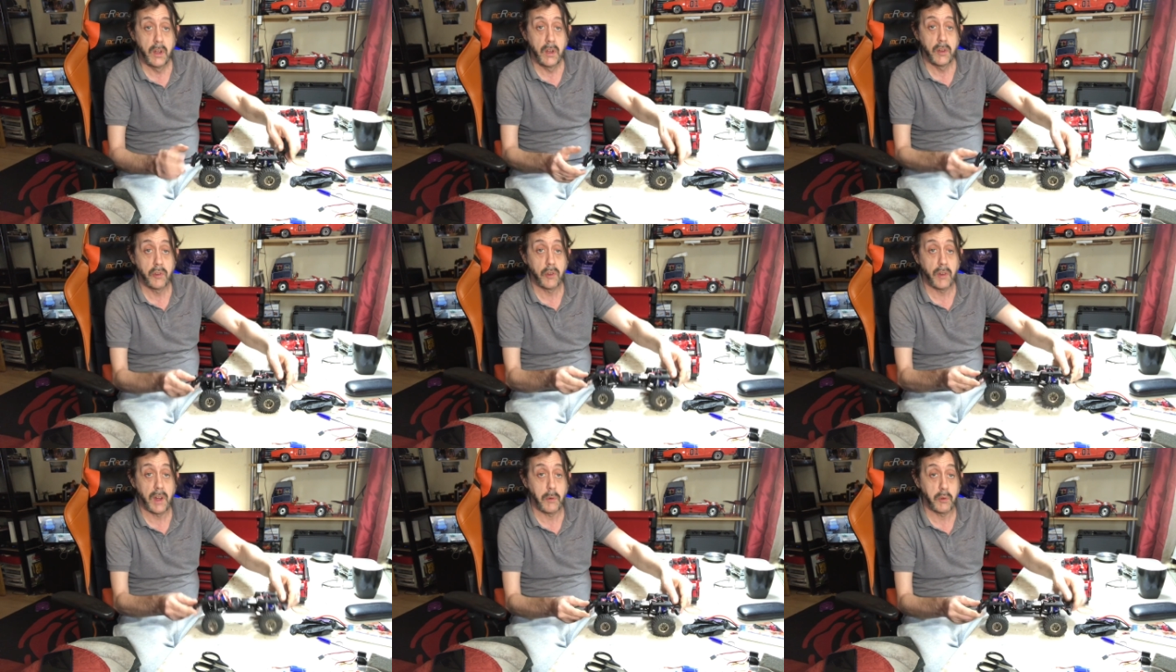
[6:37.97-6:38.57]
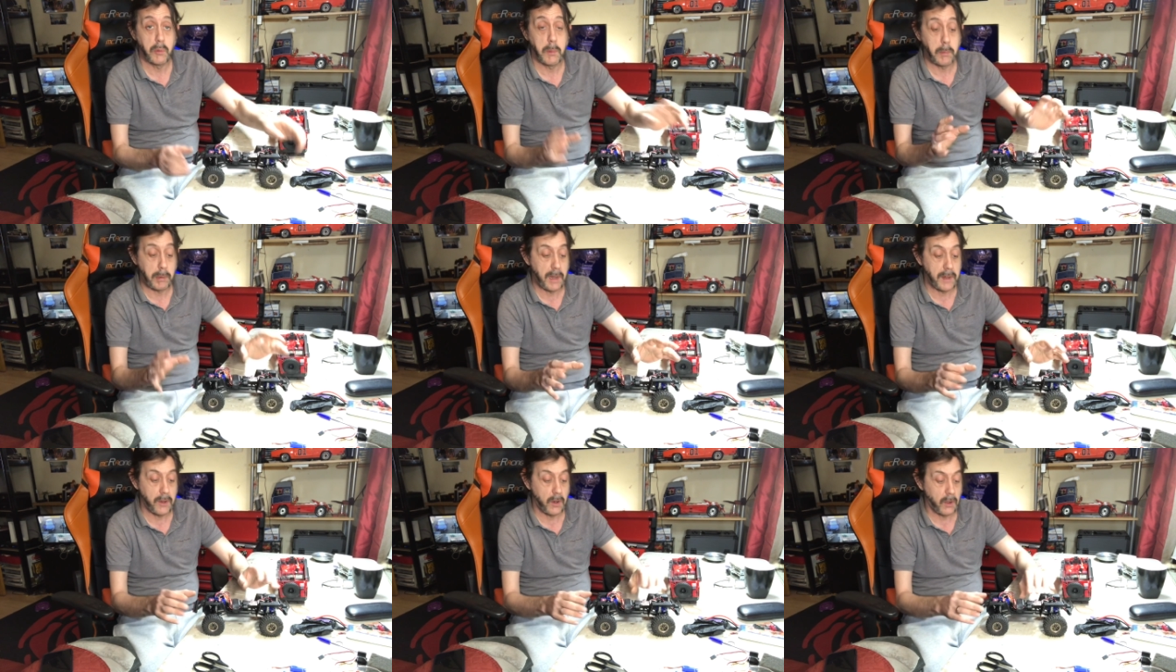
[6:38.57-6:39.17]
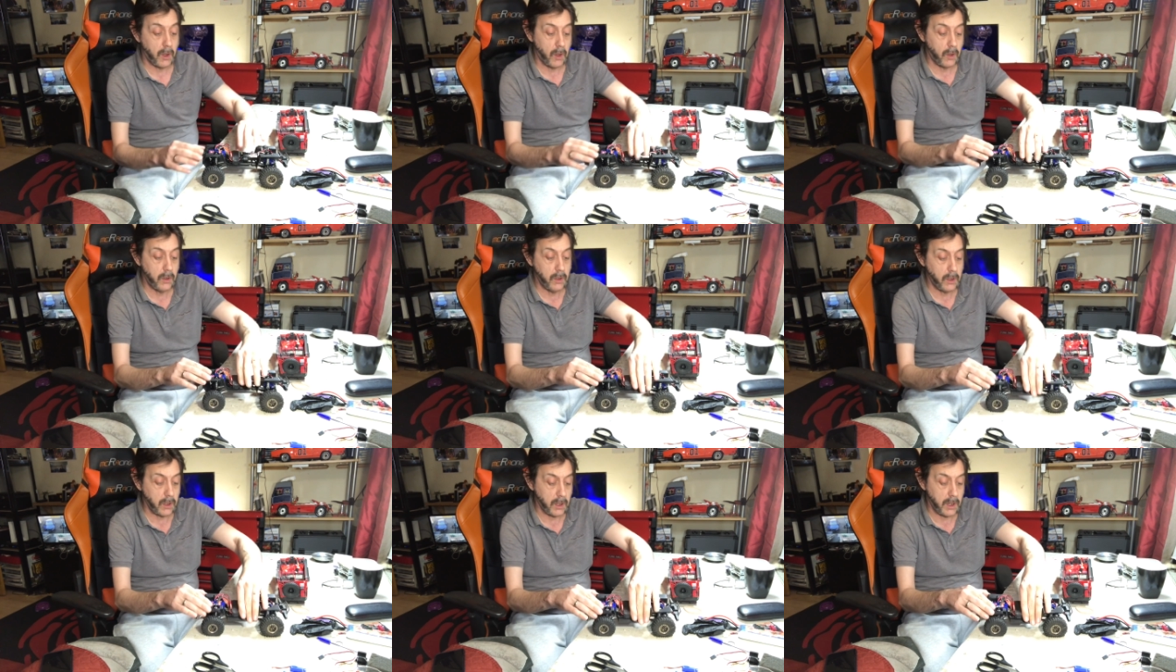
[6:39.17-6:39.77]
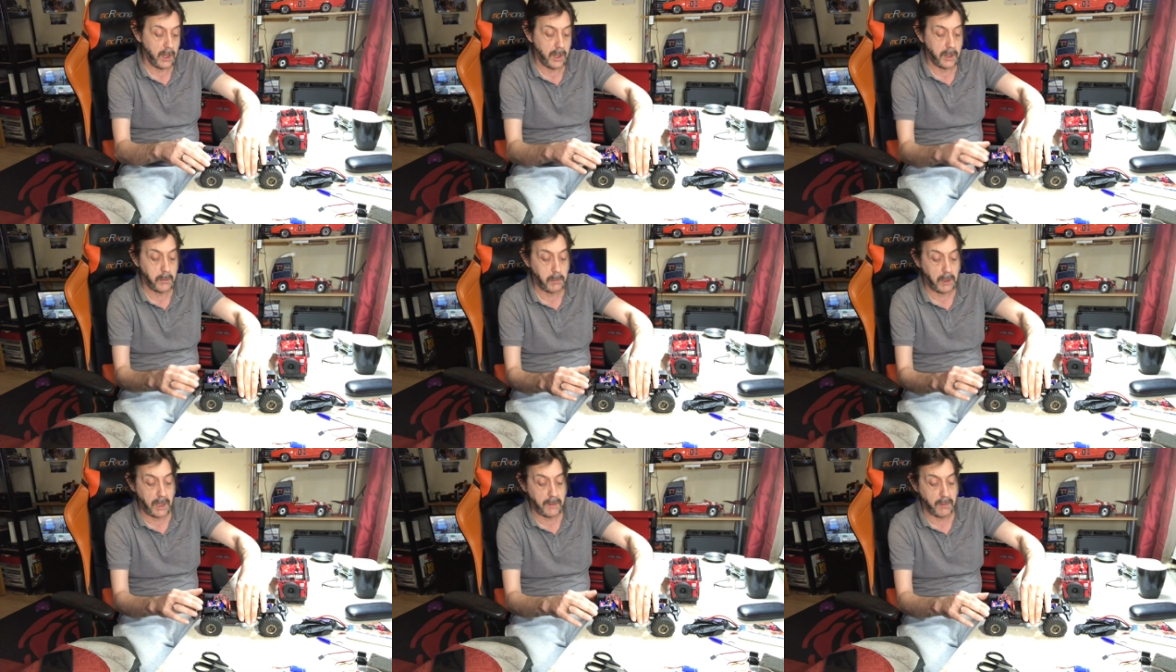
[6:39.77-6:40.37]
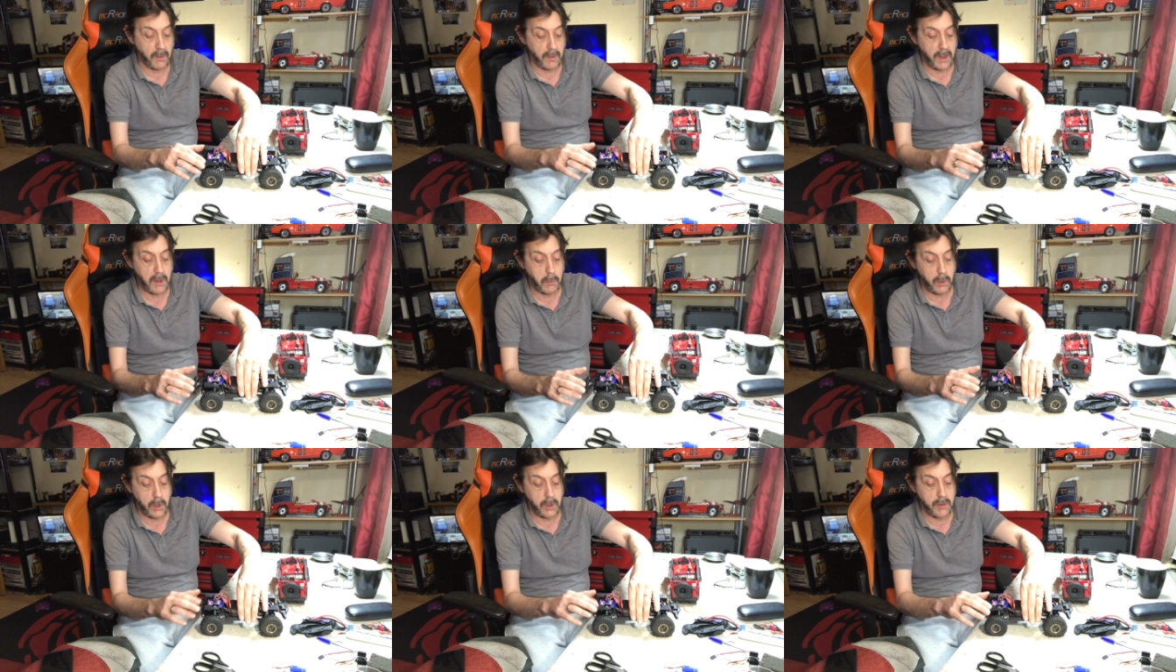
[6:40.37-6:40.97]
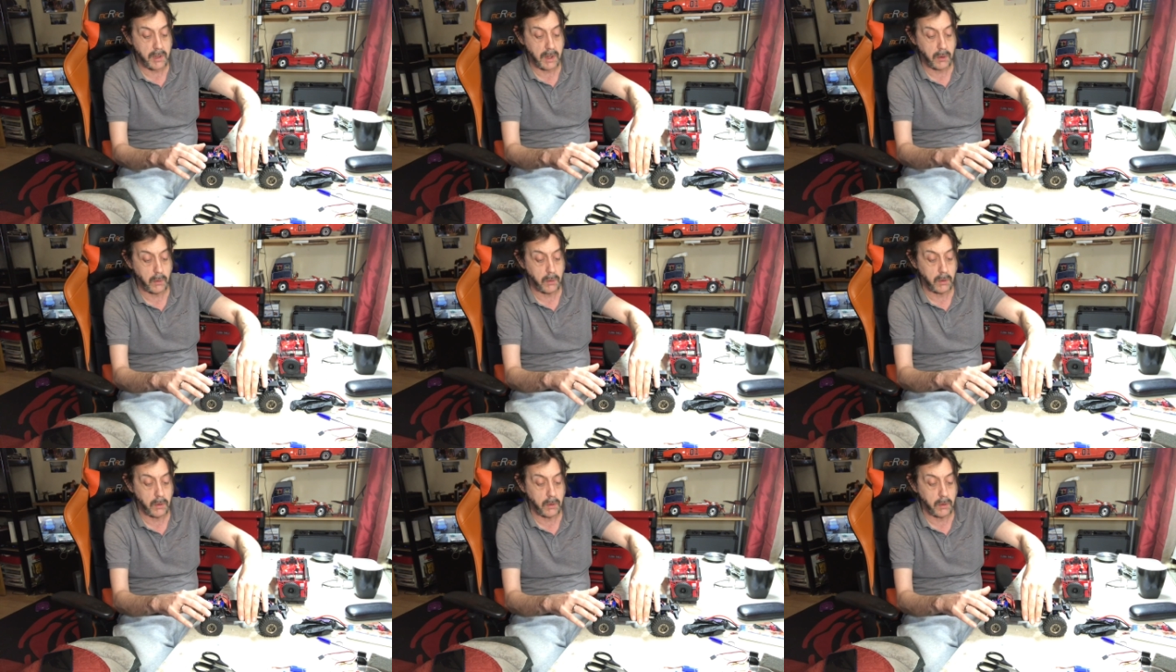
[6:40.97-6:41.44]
So that was my plan all along, and I'm glad that they worked out